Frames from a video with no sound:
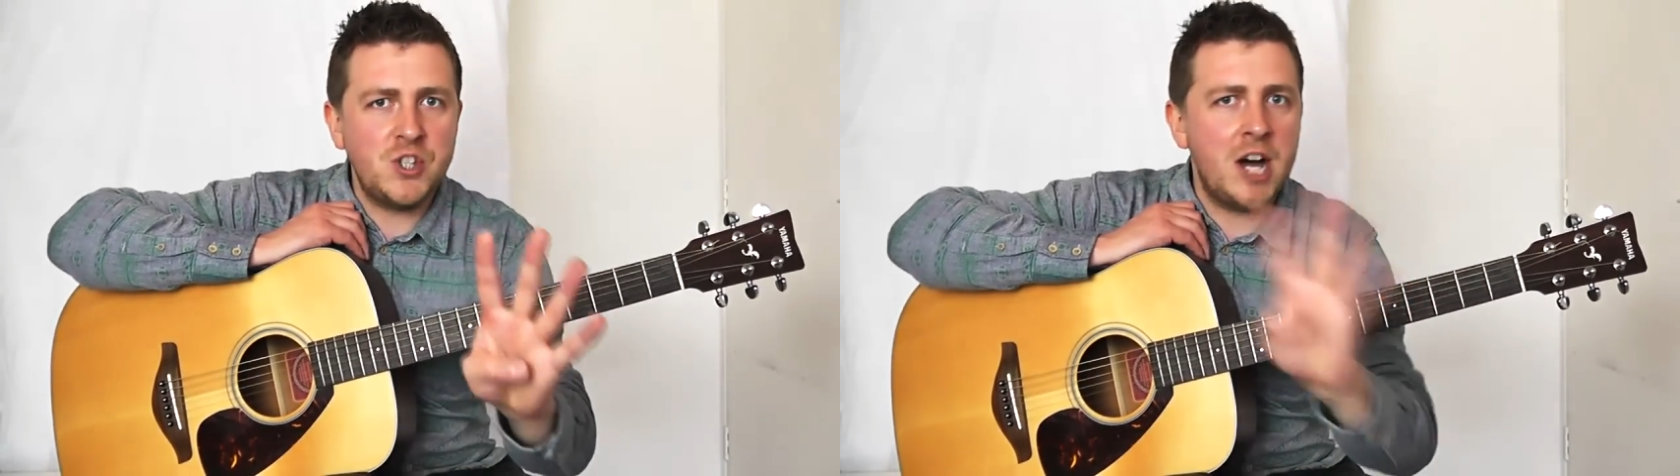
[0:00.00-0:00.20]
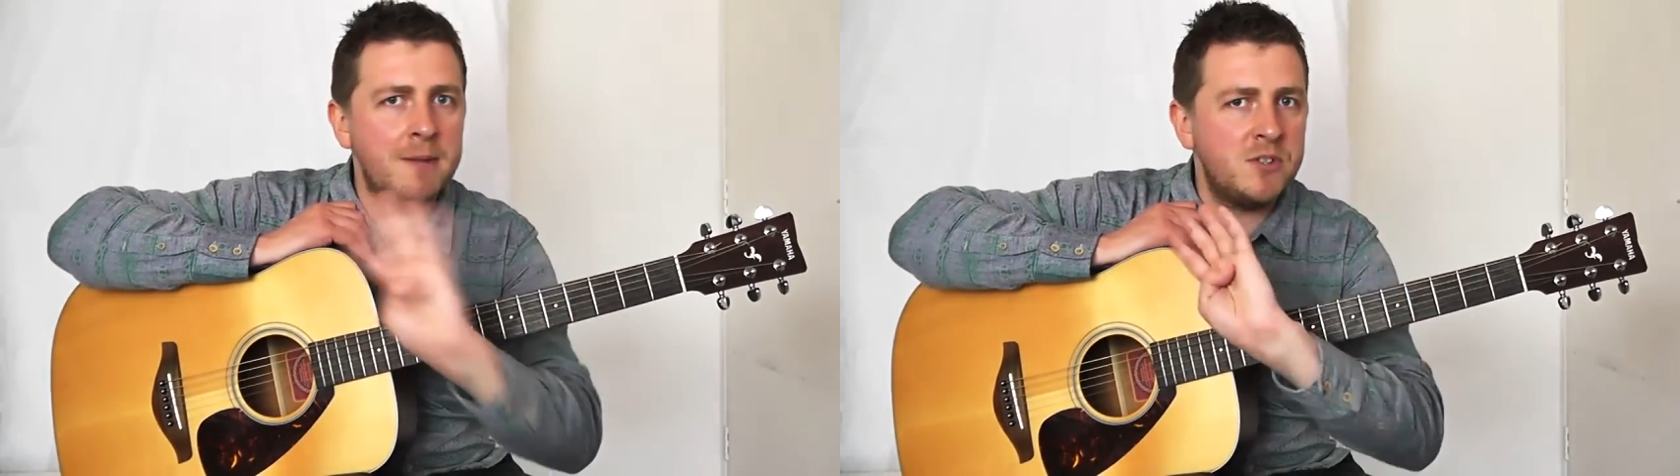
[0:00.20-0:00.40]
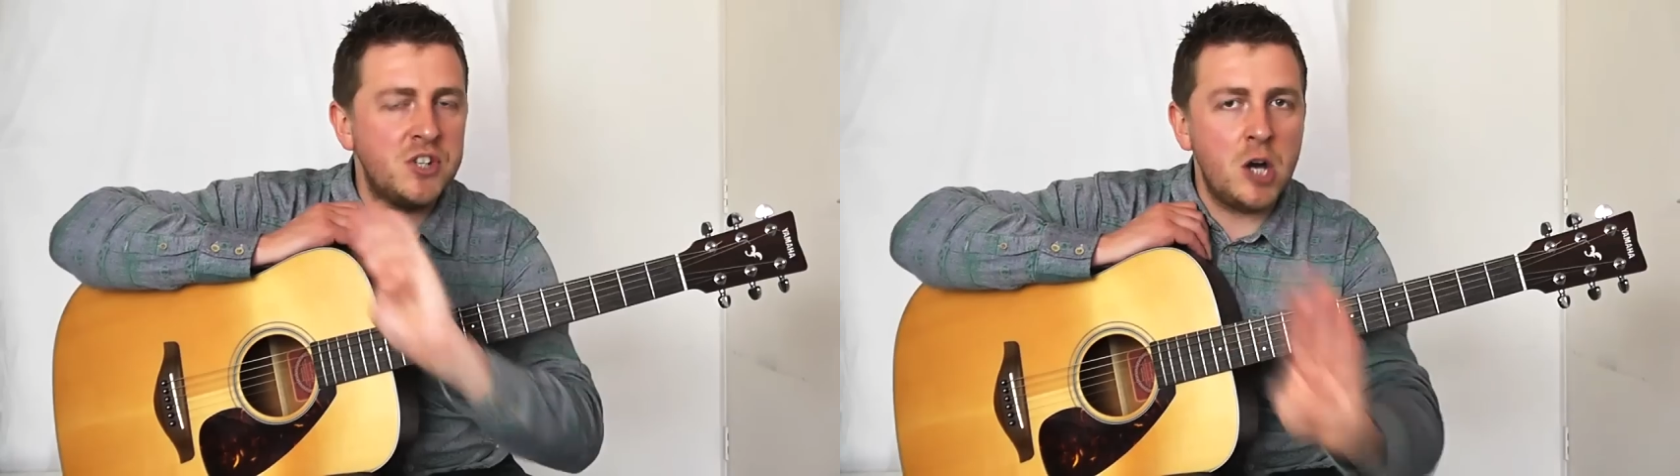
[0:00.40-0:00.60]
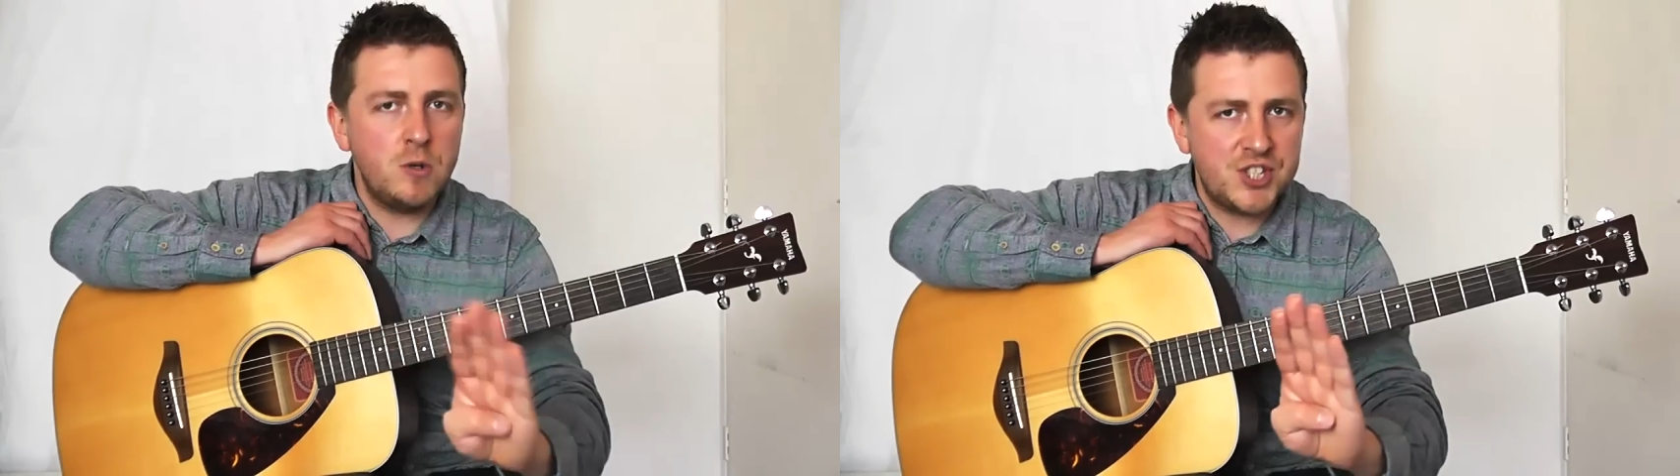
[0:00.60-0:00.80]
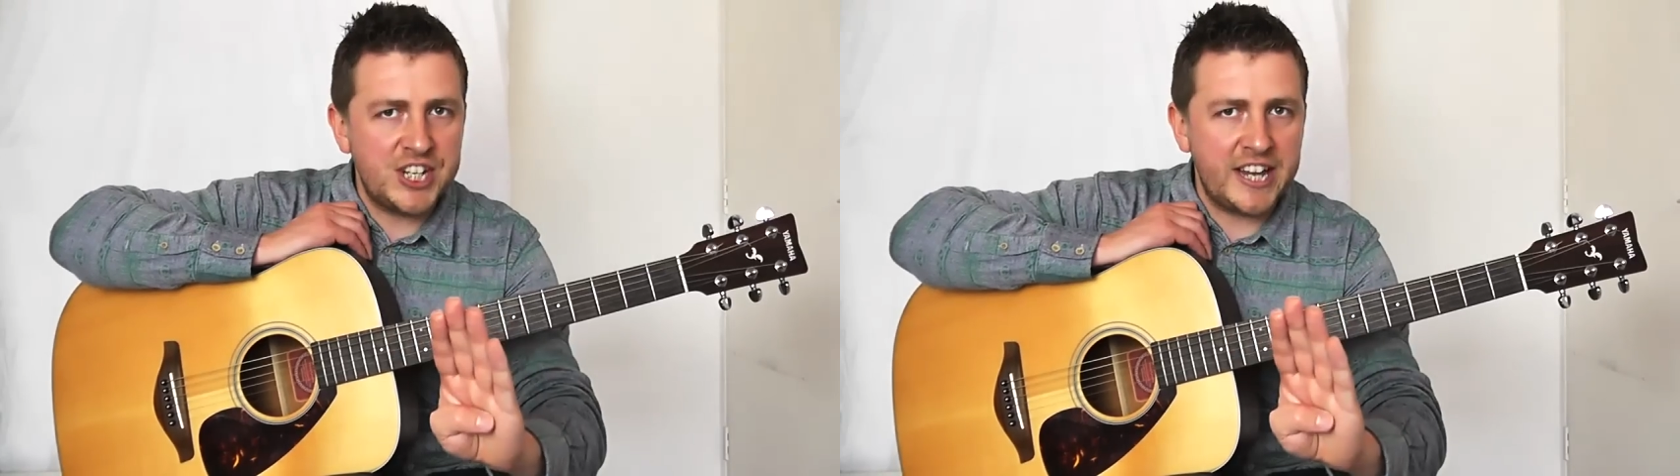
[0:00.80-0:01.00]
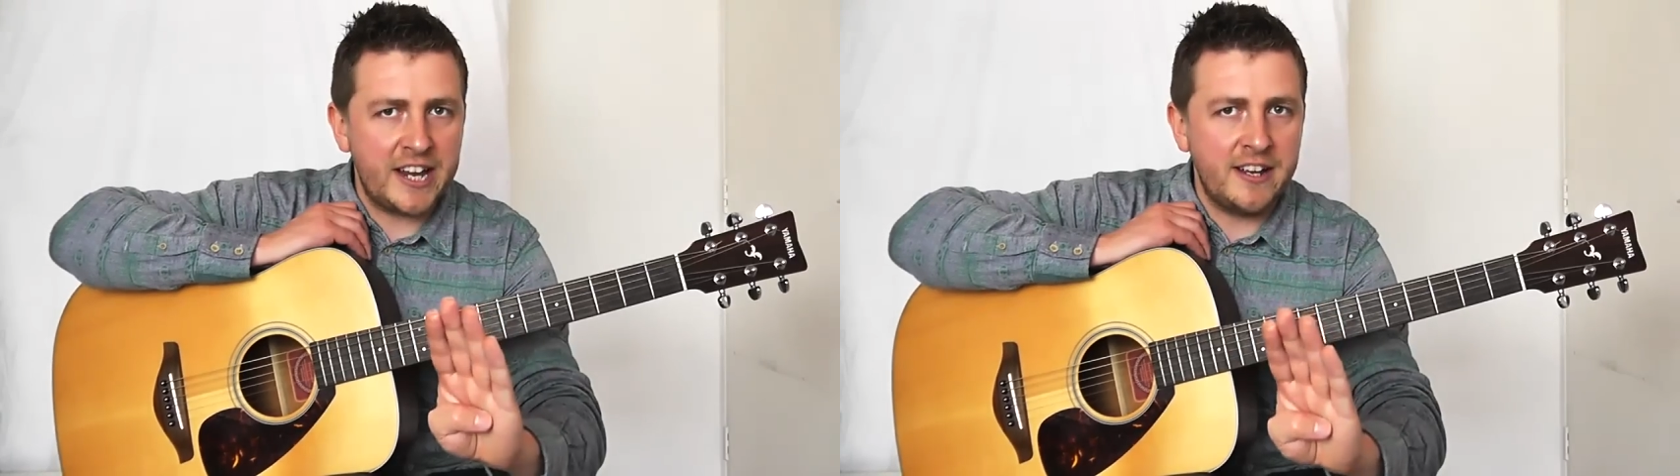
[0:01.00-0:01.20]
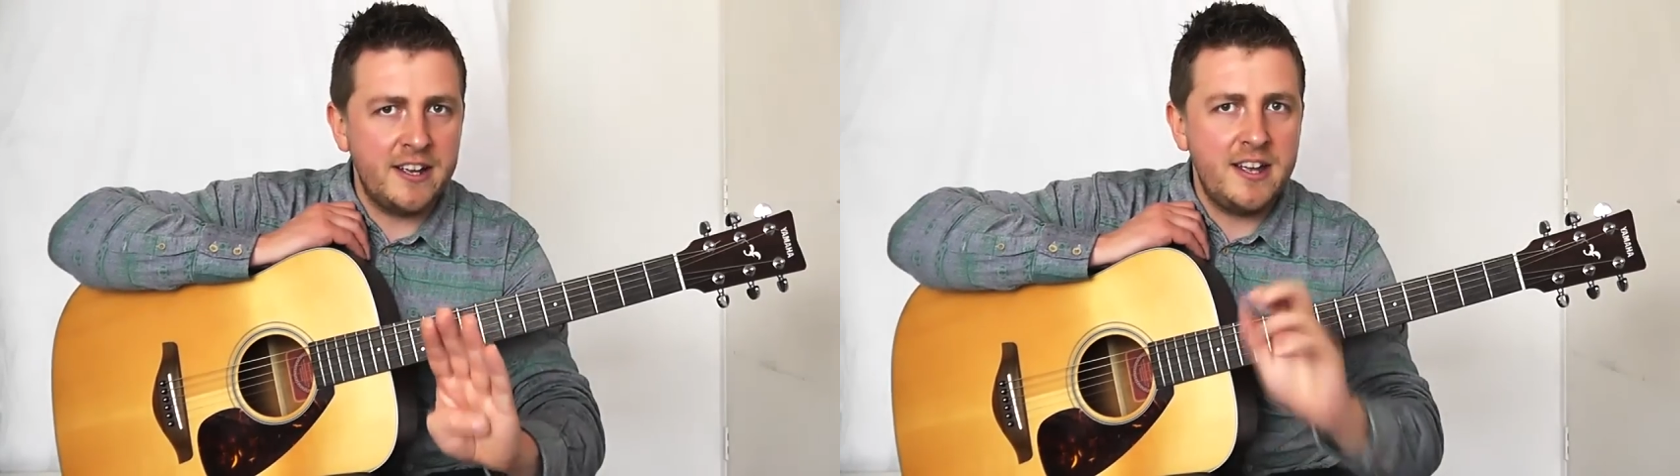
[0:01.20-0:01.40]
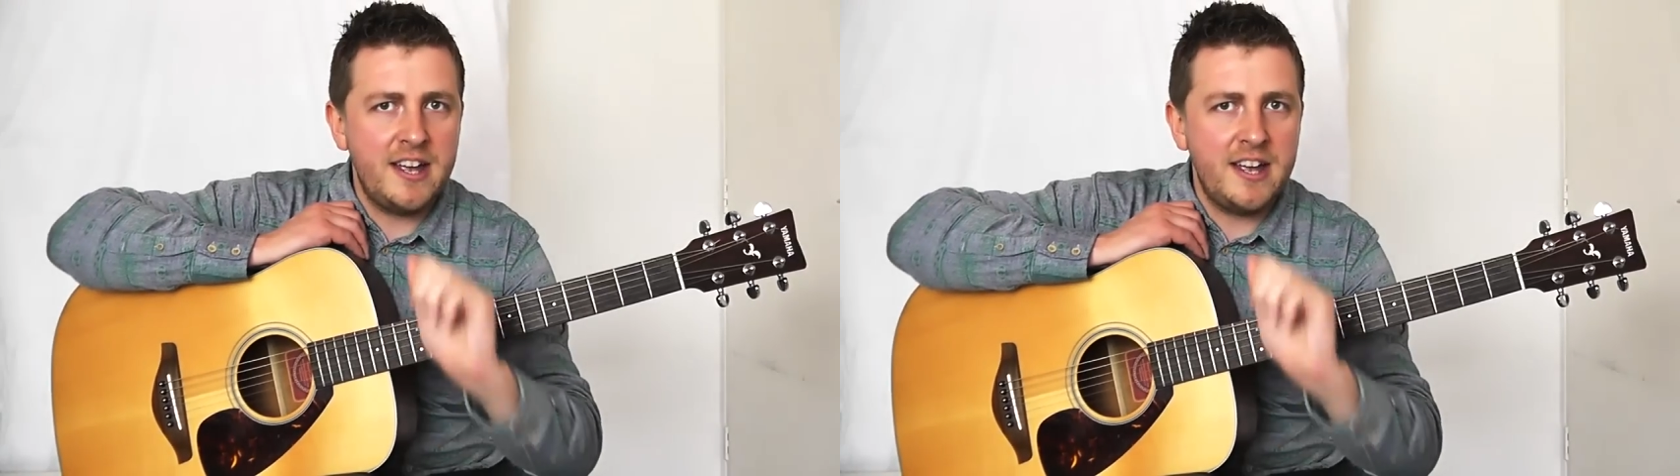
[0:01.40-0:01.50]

times no singing,